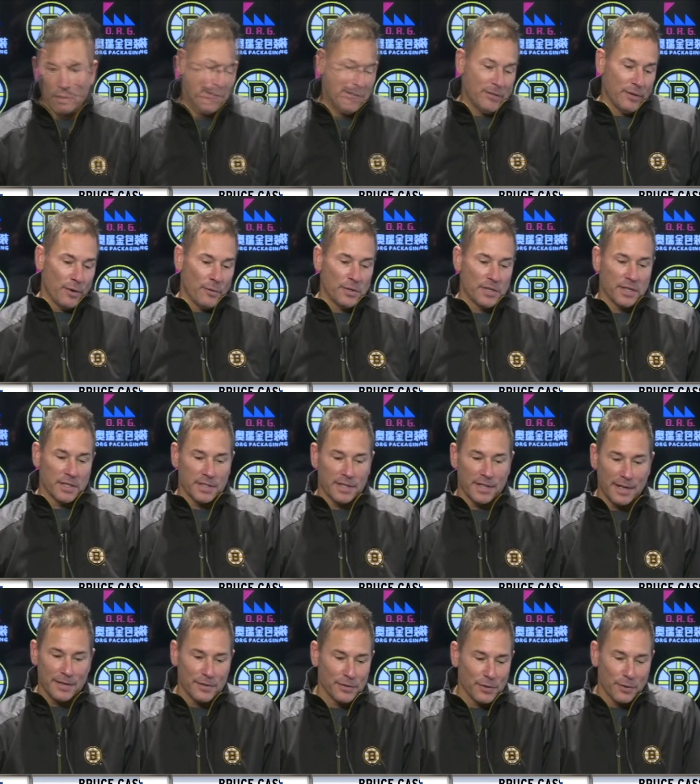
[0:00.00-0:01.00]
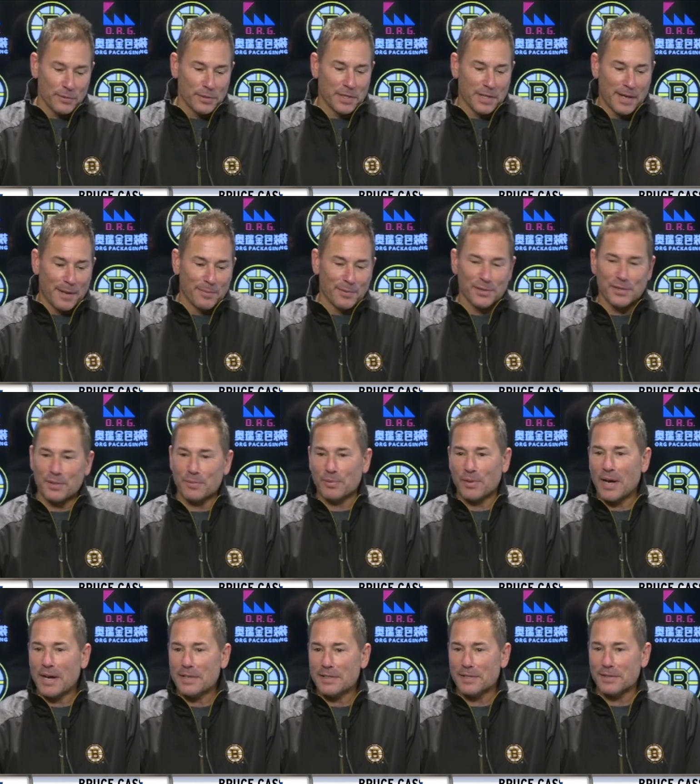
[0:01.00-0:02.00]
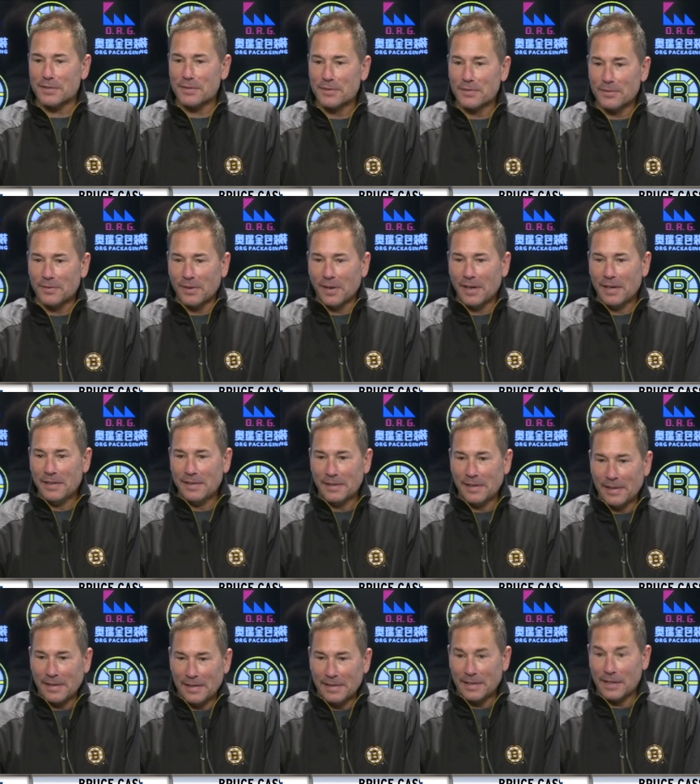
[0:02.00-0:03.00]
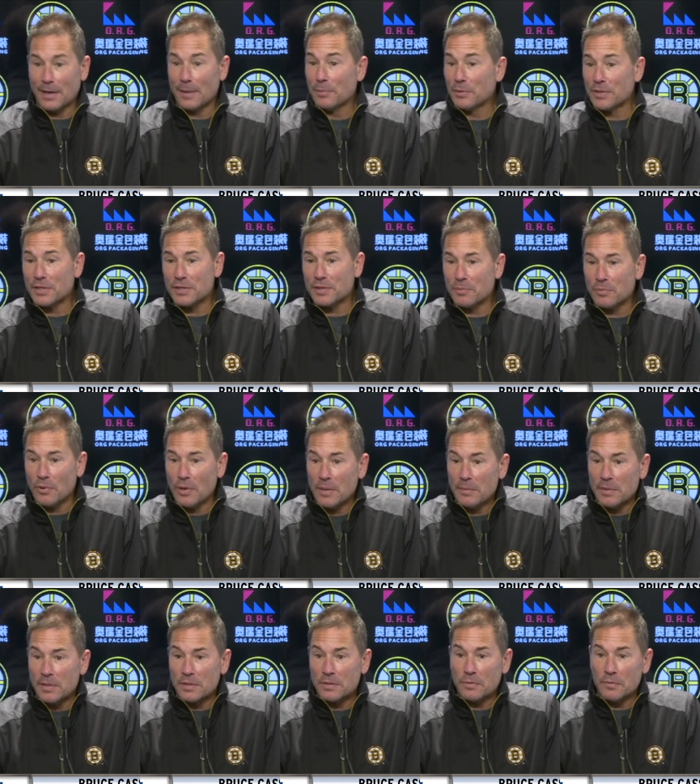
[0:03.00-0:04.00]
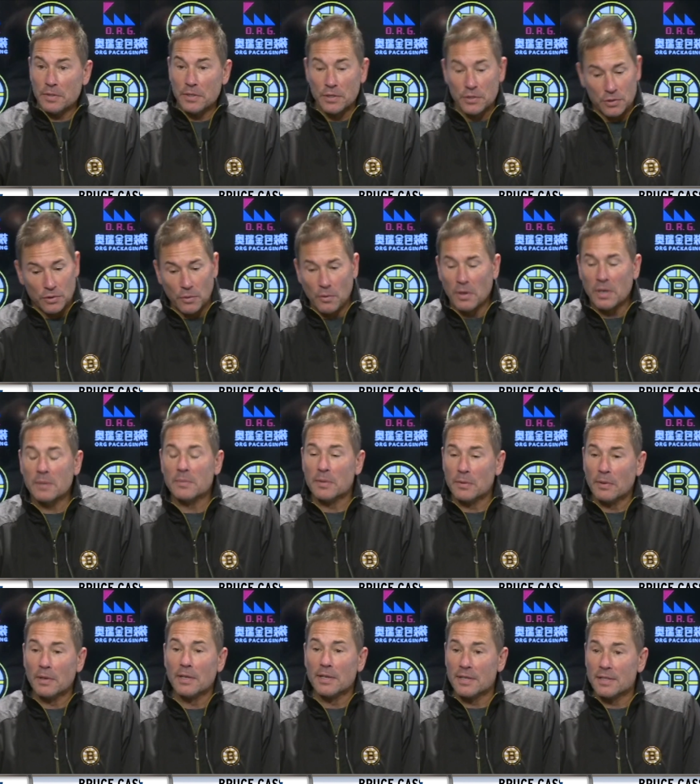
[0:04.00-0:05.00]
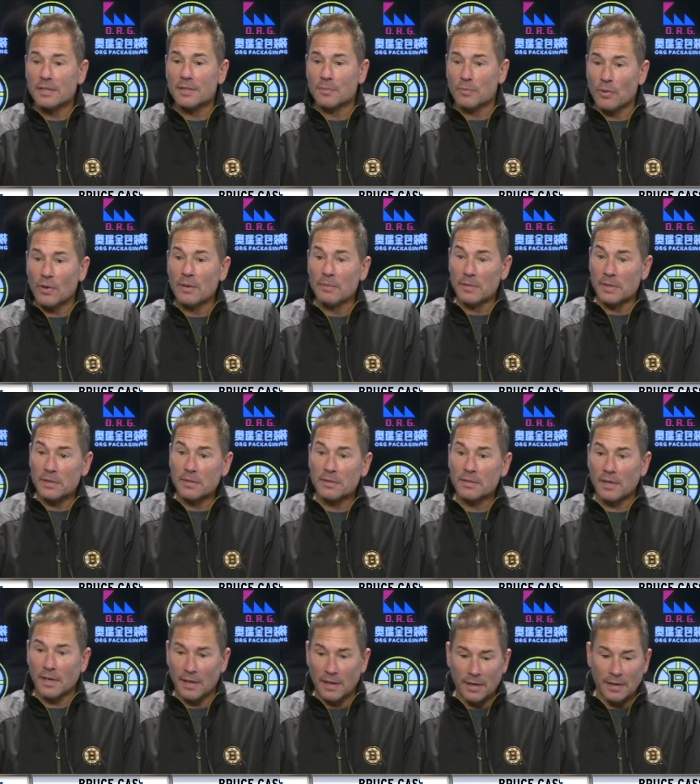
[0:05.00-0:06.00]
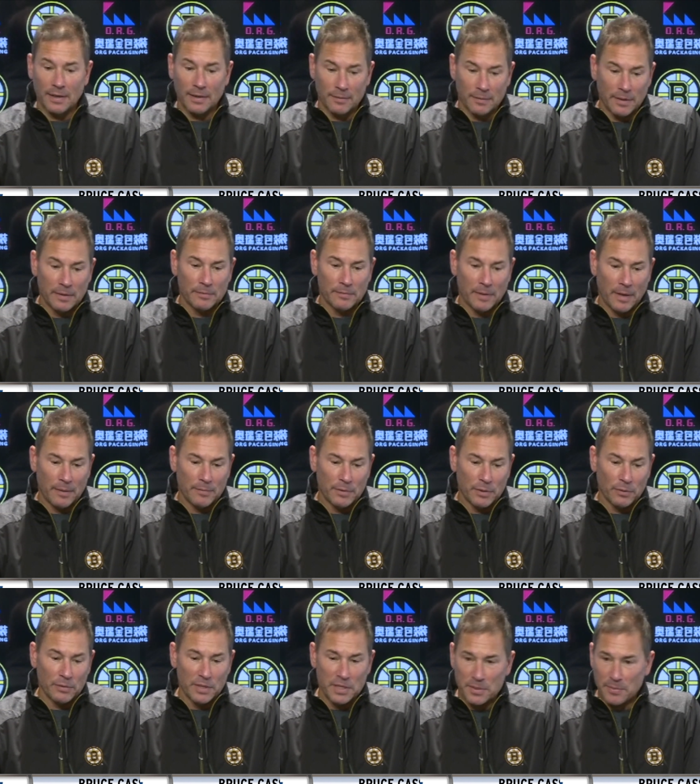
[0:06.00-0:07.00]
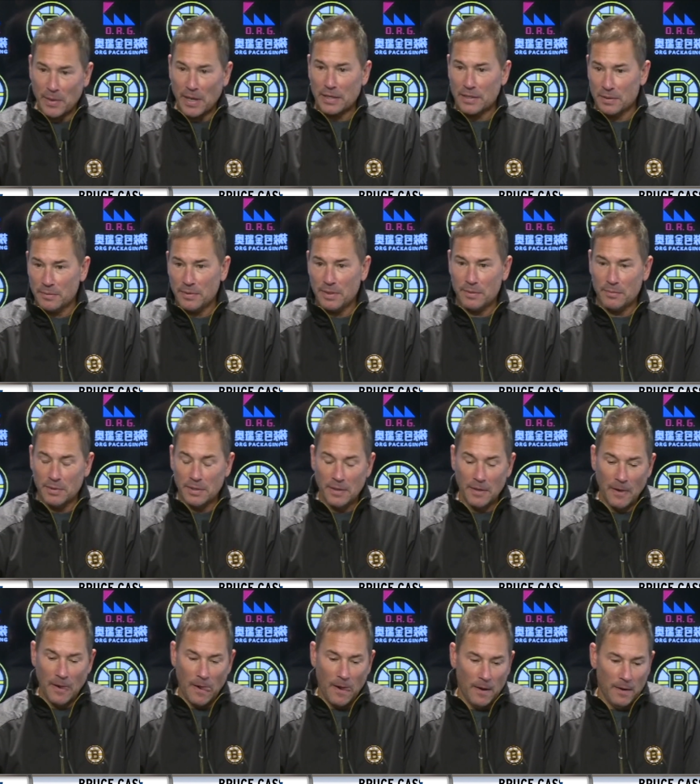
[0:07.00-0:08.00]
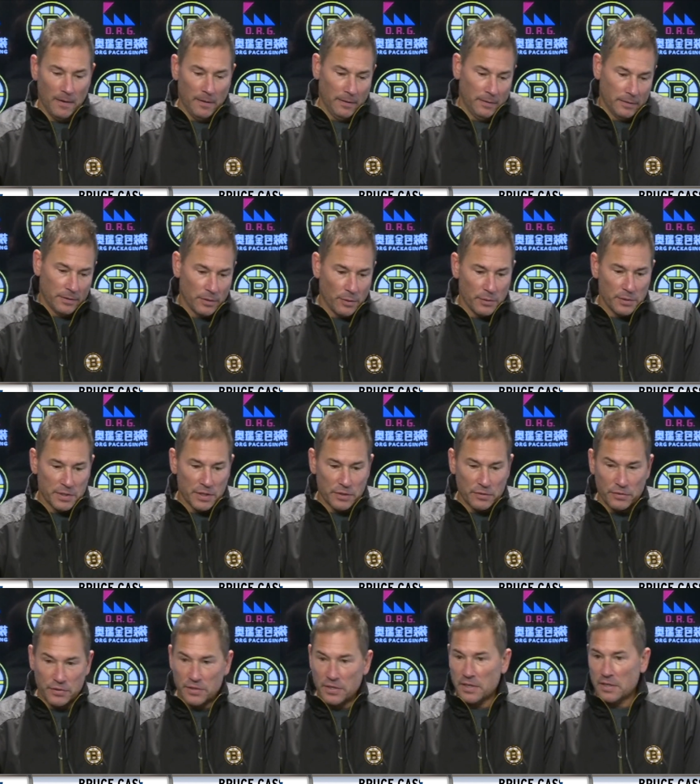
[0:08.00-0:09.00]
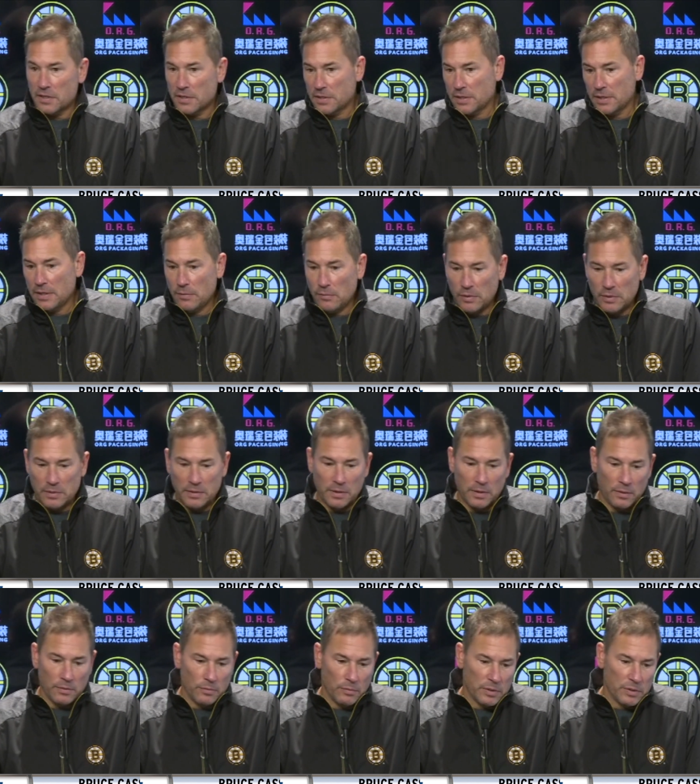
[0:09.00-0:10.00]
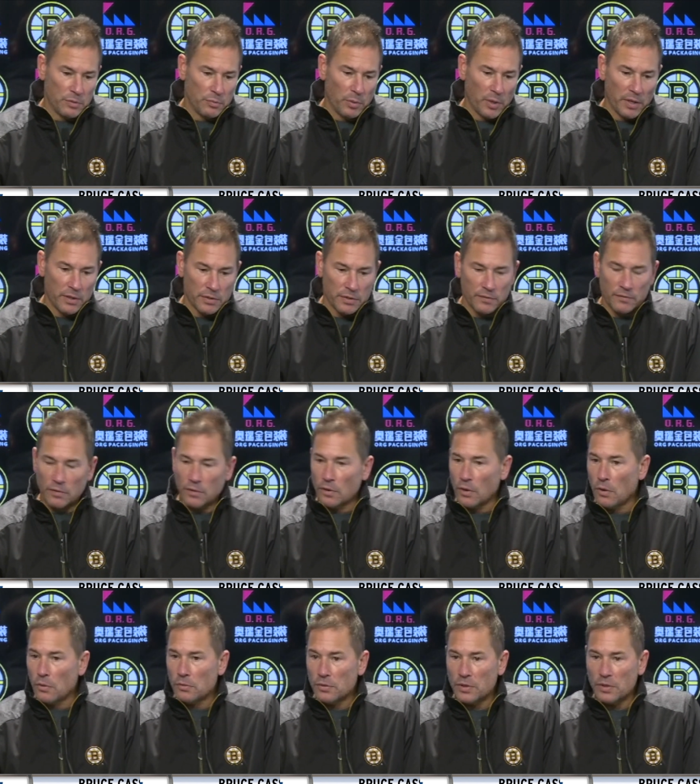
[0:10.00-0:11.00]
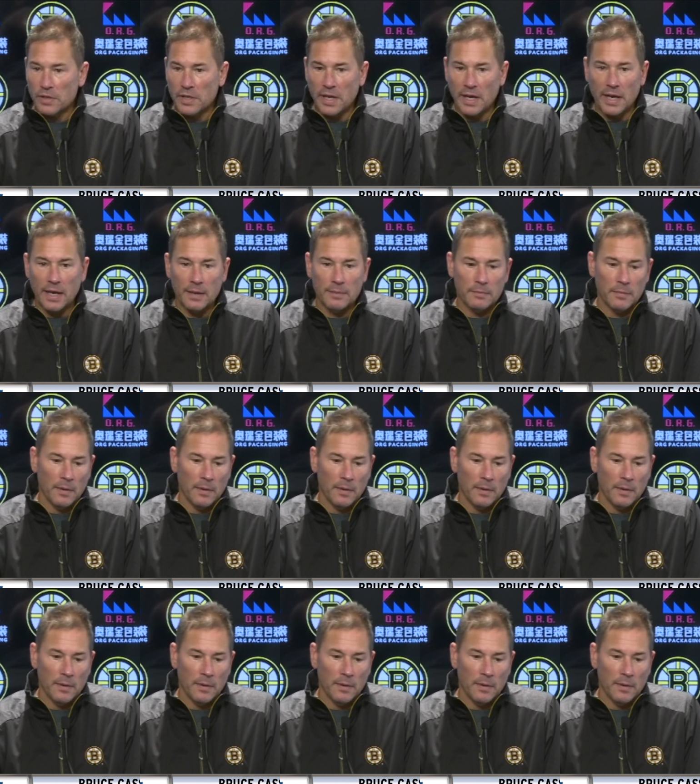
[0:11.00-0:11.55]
And you're always excited. There's always a couple of surprises, right? And a couple of disappointments. We just don't want to be one of the disappointments, and we don't expect to be. But it's always interesting to see what, you know, which players have grown their game.